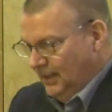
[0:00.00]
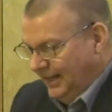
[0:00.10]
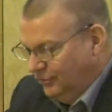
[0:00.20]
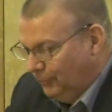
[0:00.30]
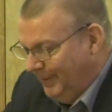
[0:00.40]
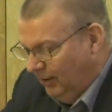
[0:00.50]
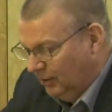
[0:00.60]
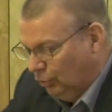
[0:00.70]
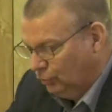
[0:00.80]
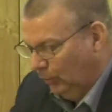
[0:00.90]
His
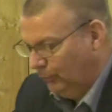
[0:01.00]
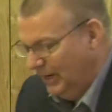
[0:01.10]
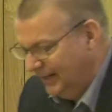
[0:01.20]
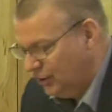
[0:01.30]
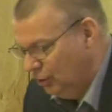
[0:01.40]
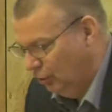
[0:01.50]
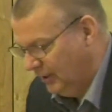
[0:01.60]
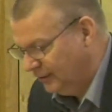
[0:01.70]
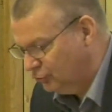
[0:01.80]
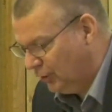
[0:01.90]
miracles were ridiculed
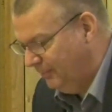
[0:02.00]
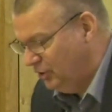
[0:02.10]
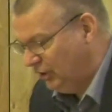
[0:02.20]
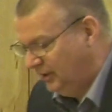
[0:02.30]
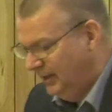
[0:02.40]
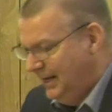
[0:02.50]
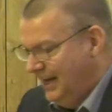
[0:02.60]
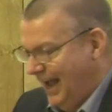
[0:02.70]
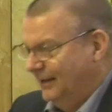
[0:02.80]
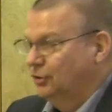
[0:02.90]
and attributed
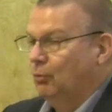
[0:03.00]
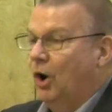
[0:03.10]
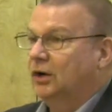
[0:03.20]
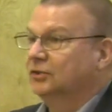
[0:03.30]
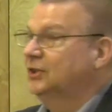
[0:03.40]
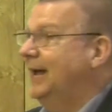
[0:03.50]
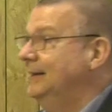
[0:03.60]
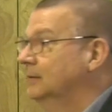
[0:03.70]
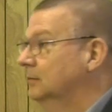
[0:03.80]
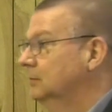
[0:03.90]
as the work of
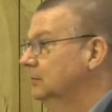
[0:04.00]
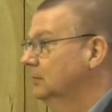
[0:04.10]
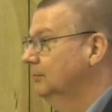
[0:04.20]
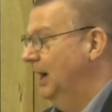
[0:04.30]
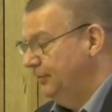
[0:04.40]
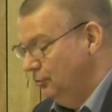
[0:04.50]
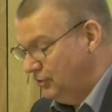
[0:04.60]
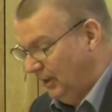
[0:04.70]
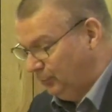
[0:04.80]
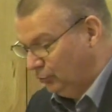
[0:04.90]
Satan, Matthew
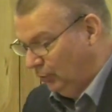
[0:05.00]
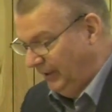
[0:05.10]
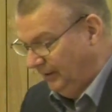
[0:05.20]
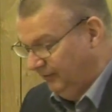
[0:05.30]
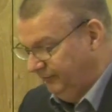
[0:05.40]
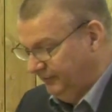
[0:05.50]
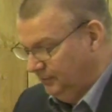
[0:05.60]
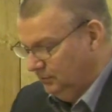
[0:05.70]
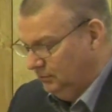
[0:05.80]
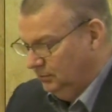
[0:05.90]
chapter 12.
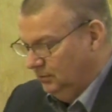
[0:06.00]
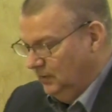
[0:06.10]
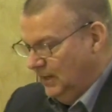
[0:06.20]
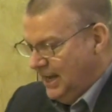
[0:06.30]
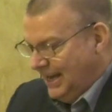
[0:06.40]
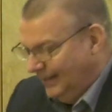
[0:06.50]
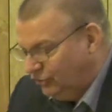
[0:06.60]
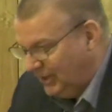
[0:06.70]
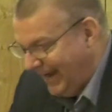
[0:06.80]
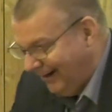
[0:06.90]
His
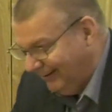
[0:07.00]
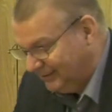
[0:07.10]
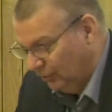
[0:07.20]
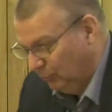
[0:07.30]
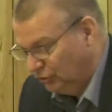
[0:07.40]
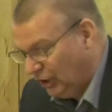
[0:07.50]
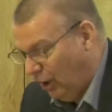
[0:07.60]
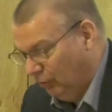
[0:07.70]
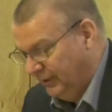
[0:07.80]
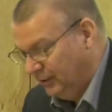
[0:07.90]
character was
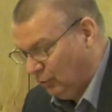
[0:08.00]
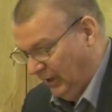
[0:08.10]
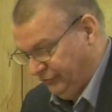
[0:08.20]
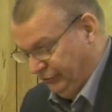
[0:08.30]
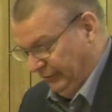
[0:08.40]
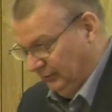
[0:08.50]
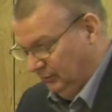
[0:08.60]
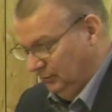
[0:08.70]
called into question.